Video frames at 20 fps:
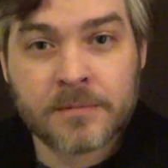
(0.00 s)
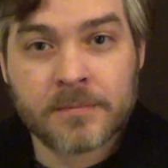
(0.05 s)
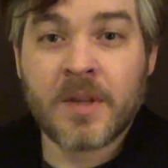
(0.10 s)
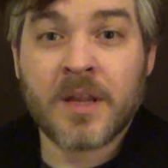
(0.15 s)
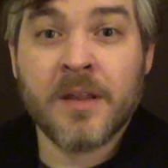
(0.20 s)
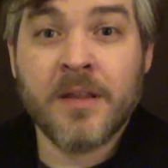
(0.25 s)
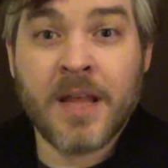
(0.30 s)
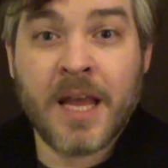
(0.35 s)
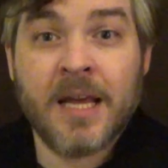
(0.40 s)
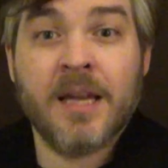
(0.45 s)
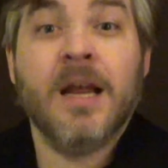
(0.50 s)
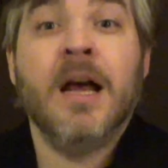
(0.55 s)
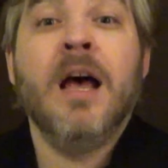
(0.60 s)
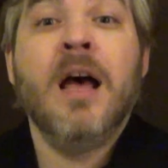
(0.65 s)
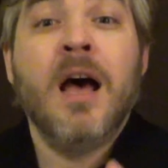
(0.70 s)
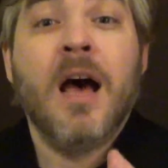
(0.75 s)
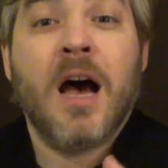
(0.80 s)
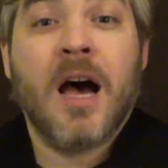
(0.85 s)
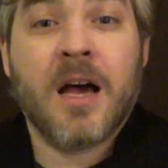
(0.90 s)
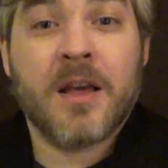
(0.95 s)
Then,
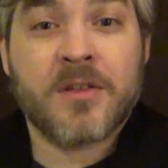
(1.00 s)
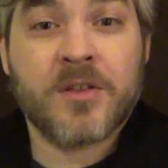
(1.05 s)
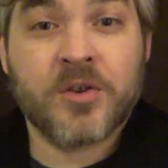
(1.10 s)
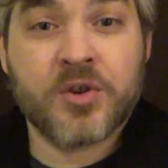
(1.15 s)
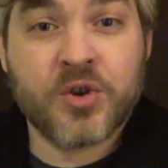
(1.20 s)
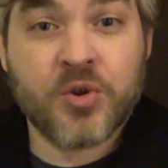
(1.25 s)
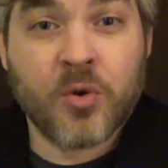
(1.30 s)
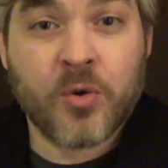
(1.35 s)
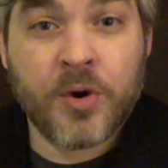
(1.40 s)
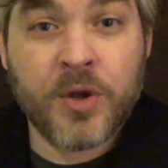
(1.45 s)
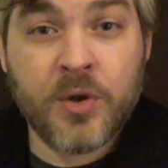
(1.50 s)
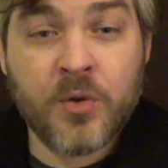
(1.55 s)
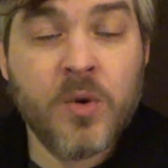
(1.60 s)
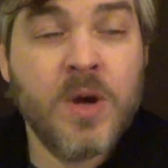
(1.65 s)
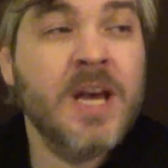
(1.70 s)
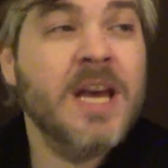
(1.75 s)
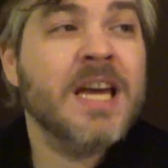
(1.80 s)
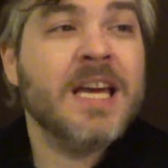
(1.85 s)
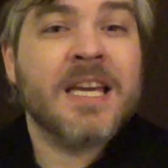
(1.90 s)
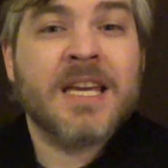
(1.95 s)
Asa Shoryu
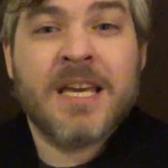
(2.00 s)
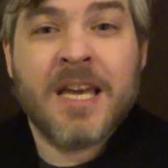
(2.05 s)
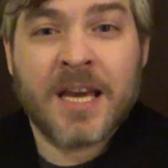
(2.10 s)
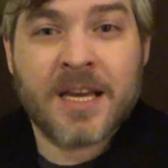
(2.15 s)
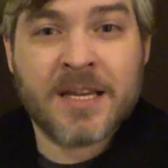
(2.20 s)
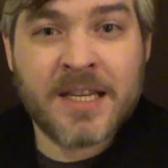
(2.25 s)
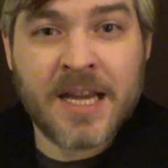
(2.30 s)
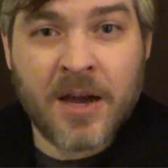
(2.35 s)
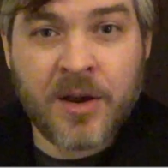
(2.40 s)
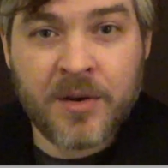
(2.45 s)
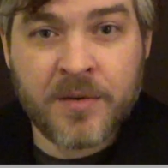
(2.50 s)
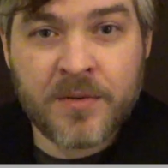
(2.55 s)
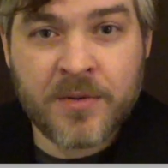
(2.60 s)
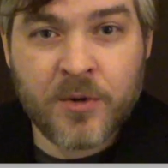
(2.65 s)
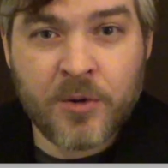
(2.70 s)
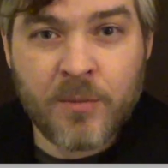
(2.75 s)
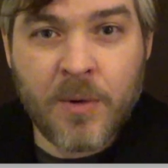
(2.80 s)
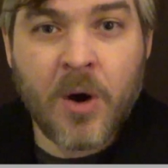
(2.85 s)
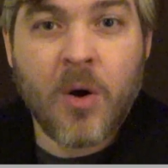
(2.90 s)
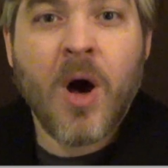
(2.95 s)
kicked out of
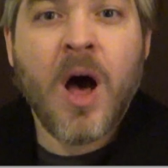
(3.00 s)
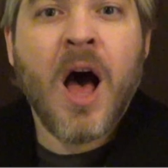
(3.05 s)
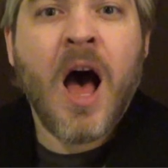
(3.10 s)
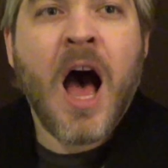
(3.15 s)
sumo.